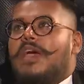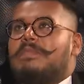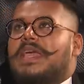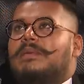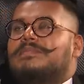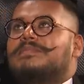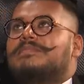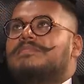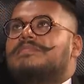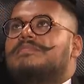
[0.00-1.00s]
have become
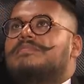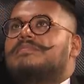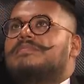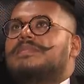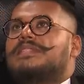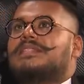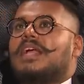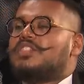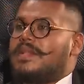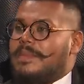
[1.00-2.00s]

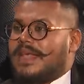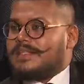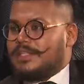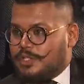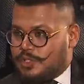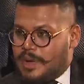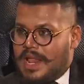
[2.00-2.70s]
such an ambassador to Sri